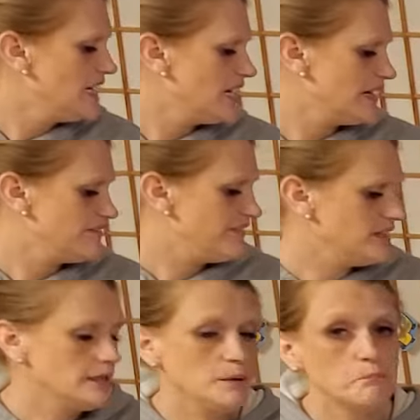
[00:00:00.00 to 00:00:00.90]
I'm
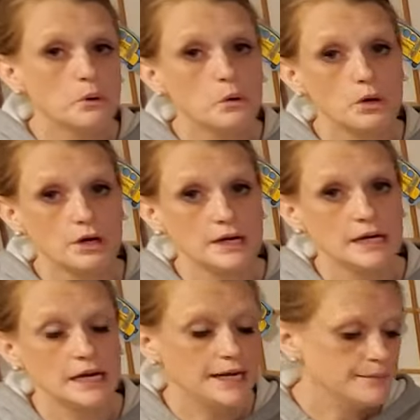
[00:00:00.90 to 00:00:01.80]
feeling bored
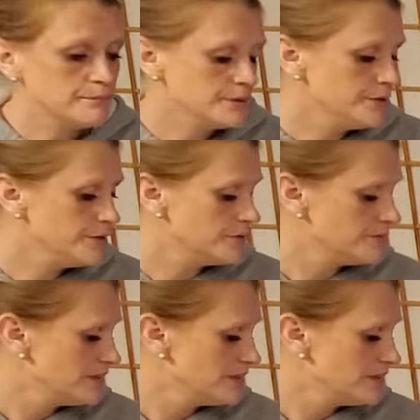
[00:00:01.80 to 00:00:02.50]
and blue.